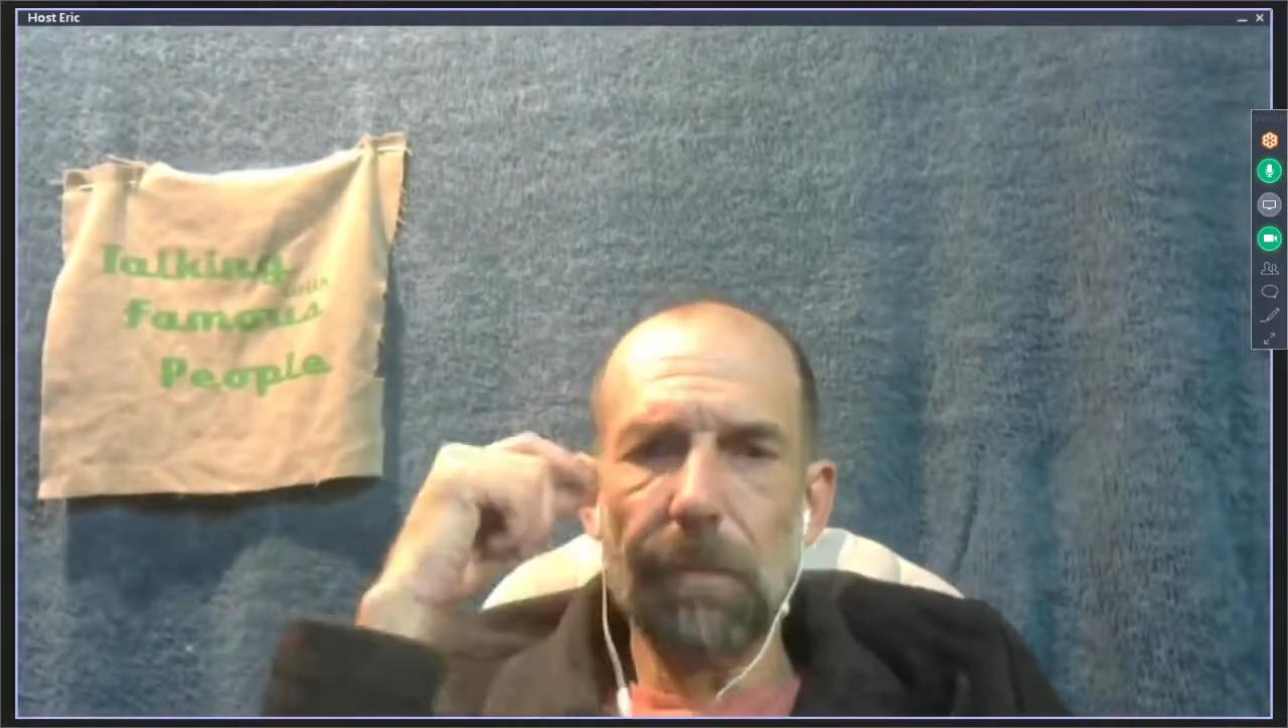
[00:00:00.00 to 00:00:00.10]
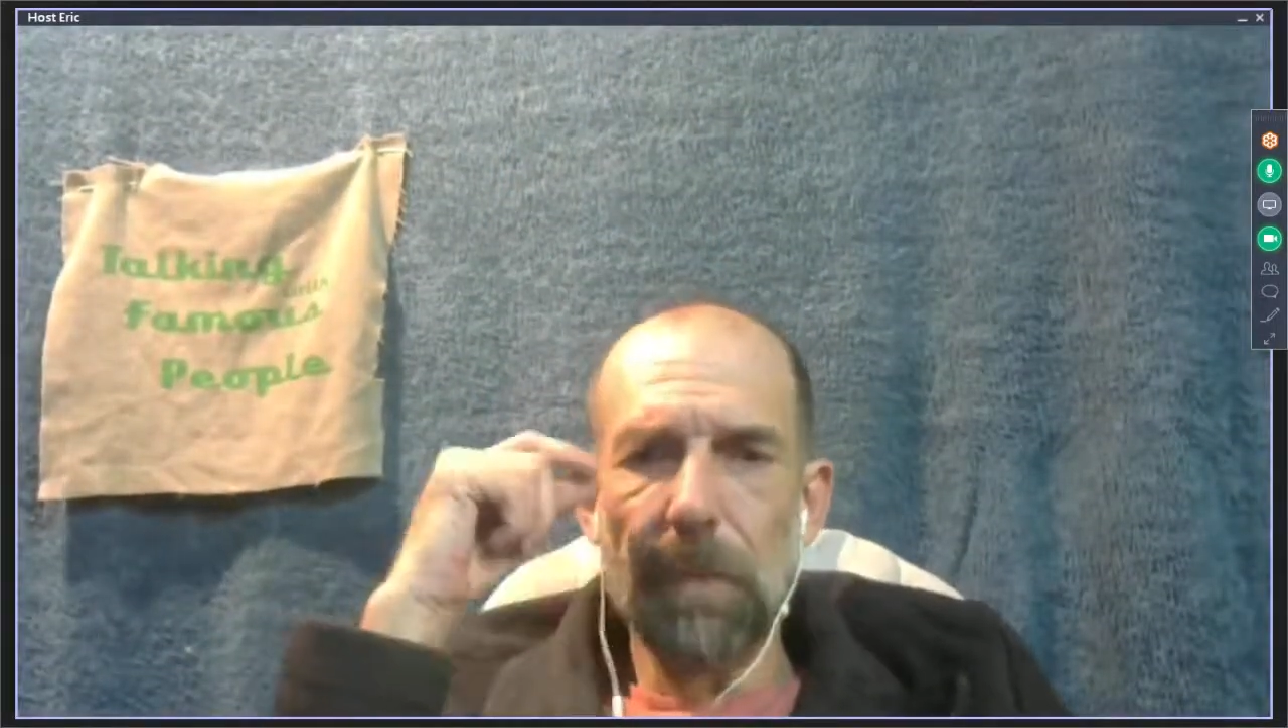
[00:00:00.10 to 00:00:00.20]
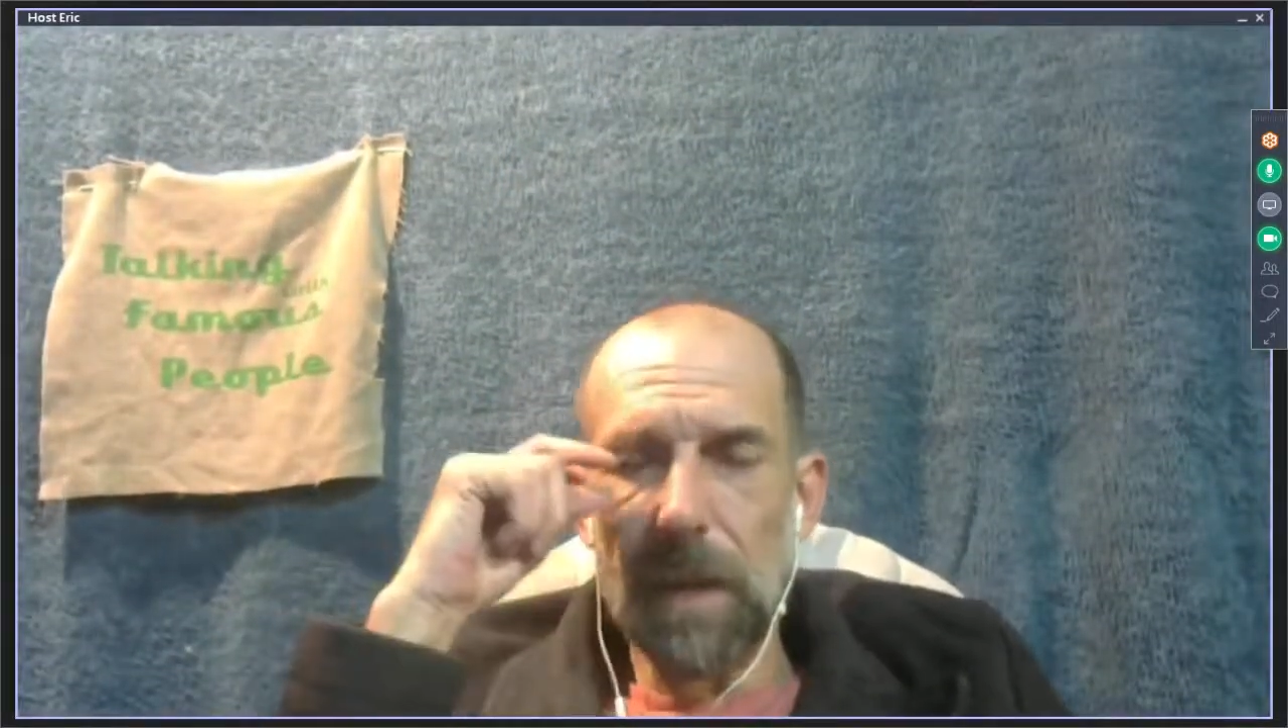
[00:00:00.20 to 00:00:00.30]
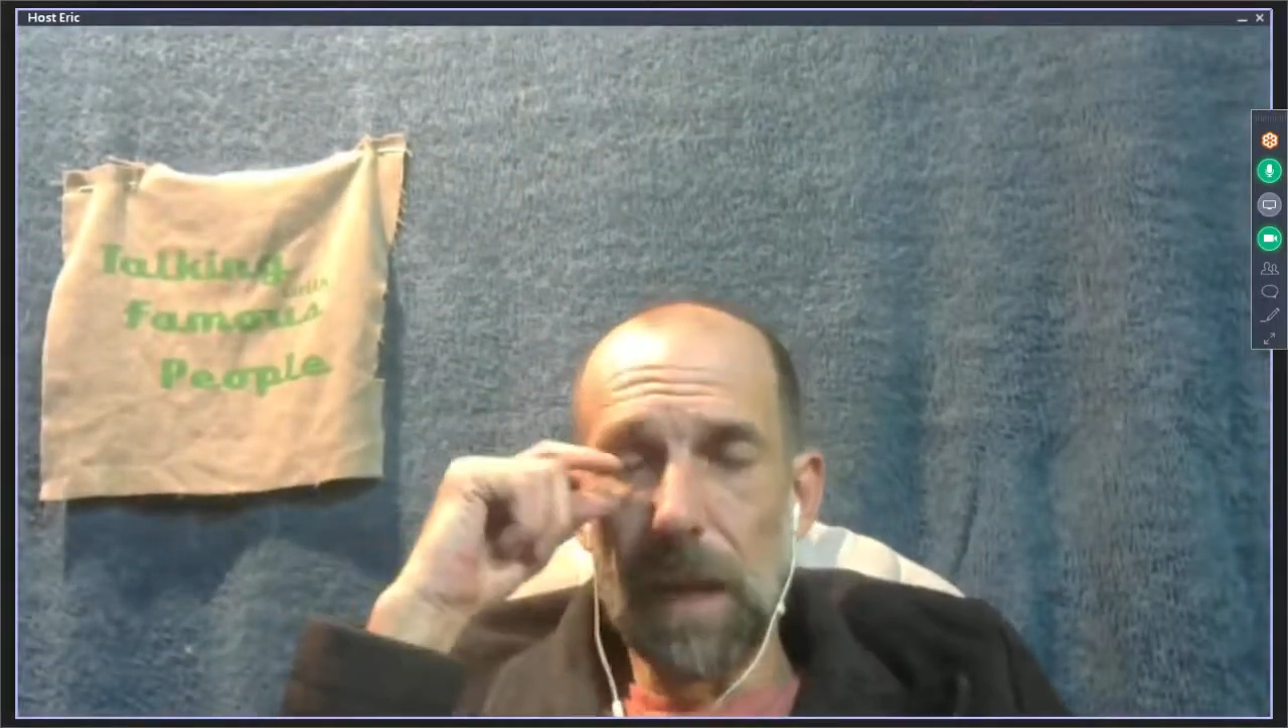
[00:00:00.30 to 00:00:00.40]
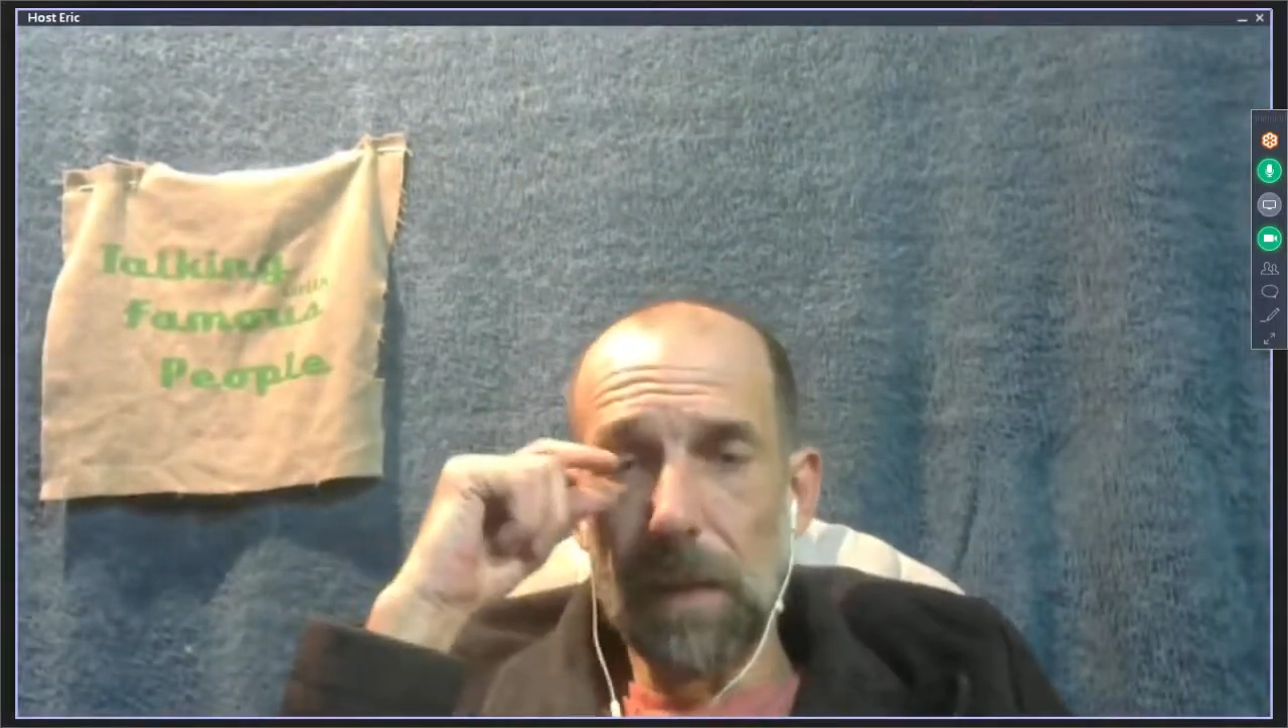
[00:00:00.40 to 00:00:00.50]

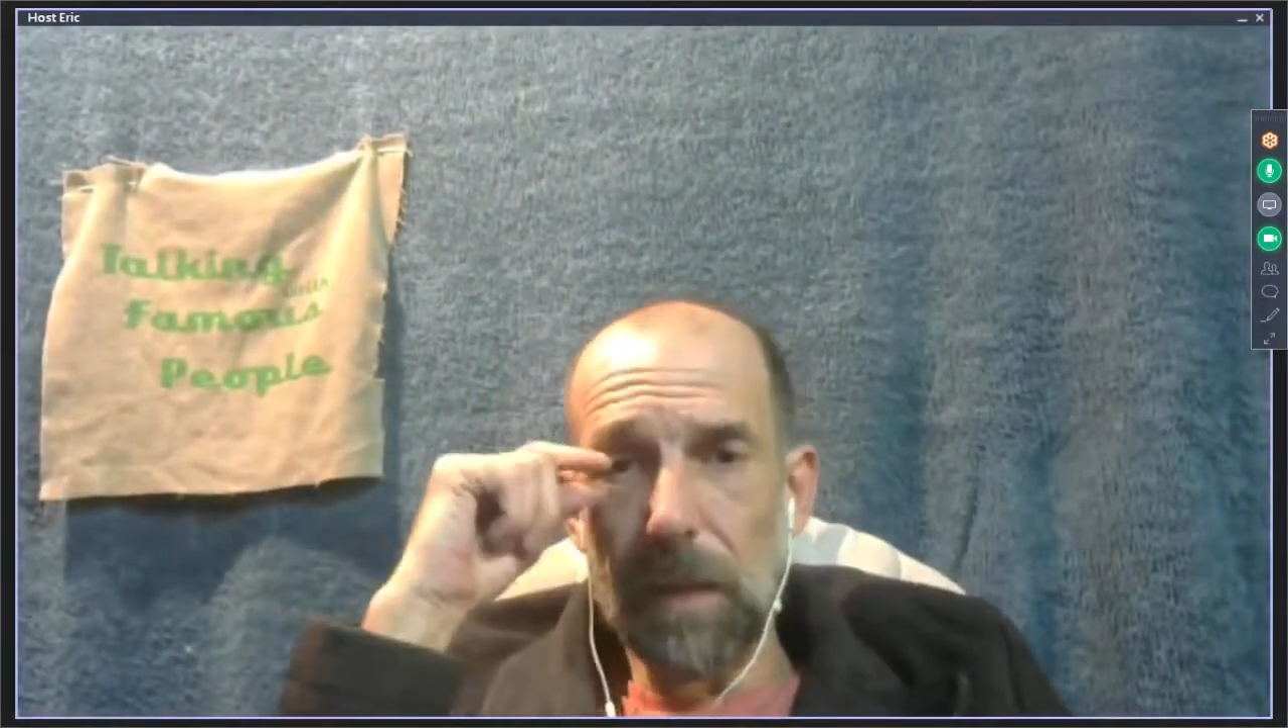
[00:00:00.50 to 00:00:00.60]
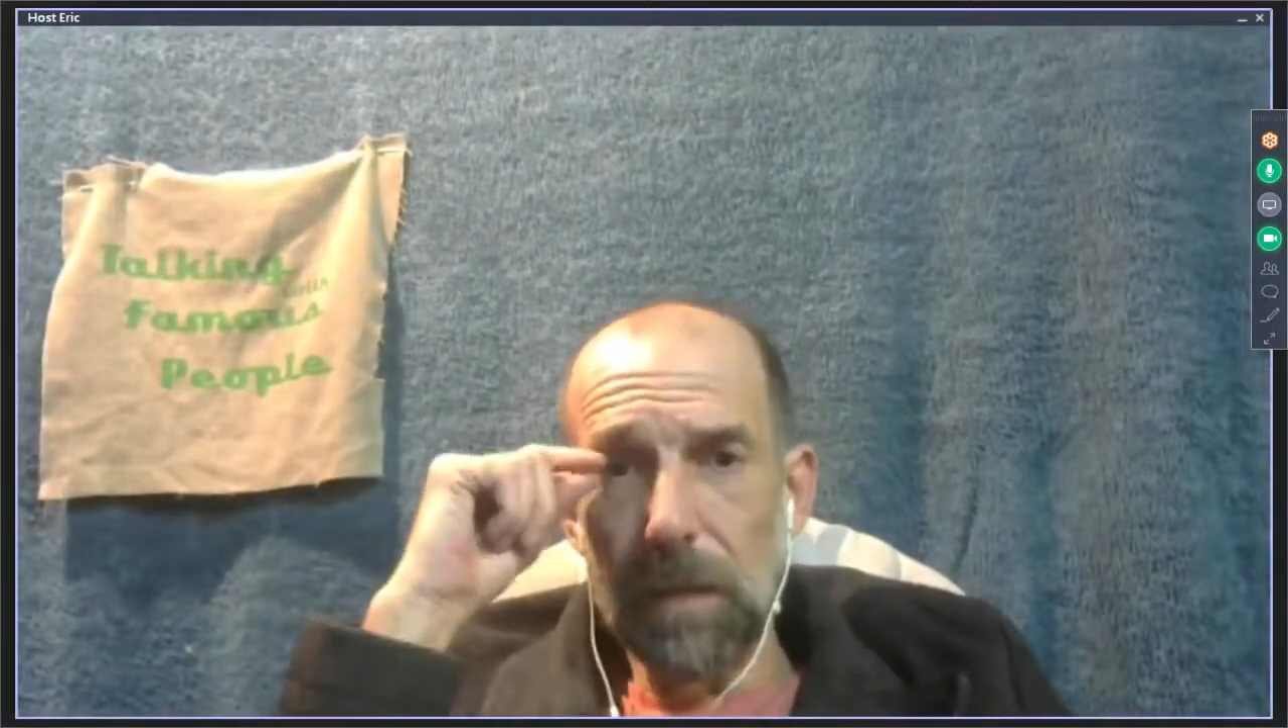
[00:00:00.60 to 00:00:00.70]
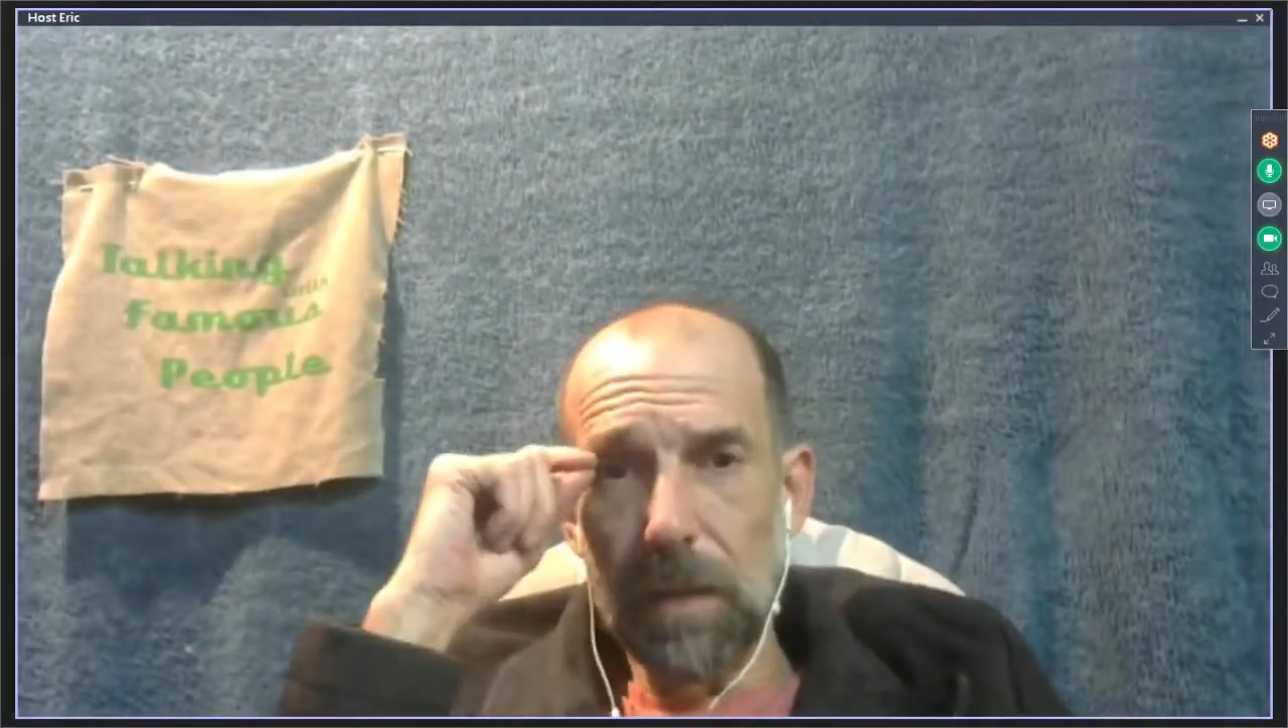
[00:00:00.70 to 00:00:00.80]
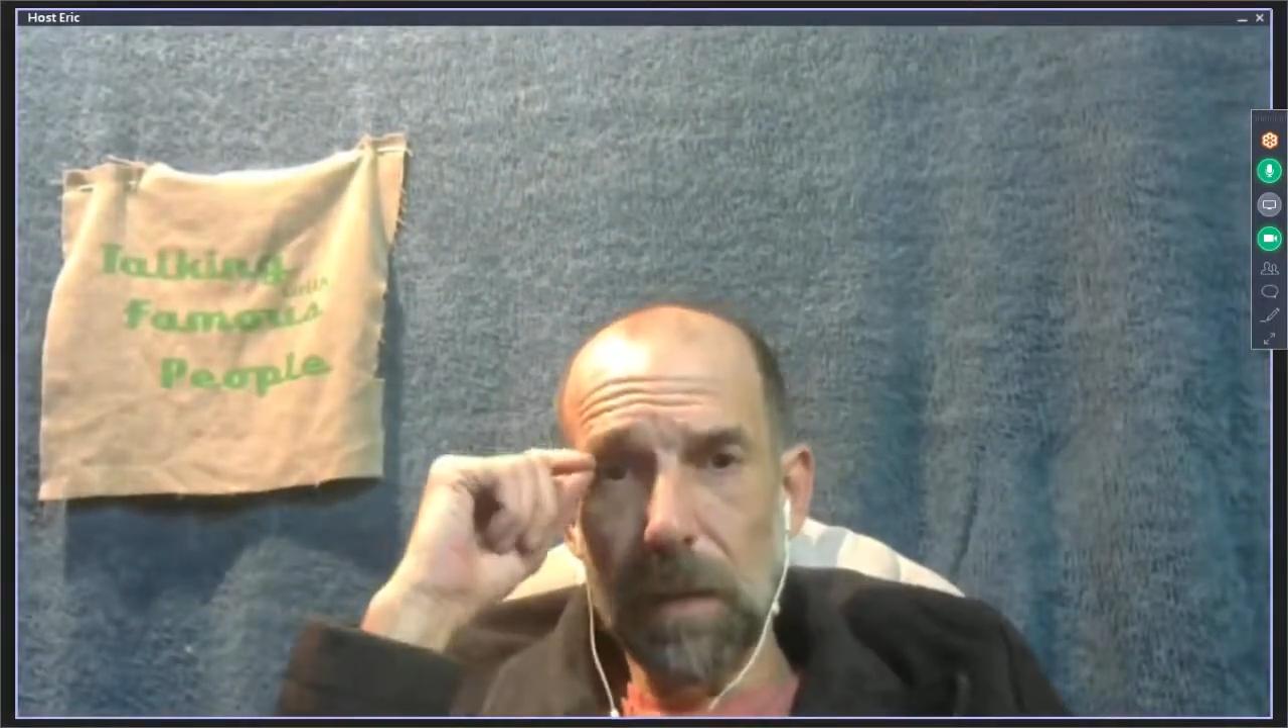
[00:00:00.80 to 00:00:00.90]
forget that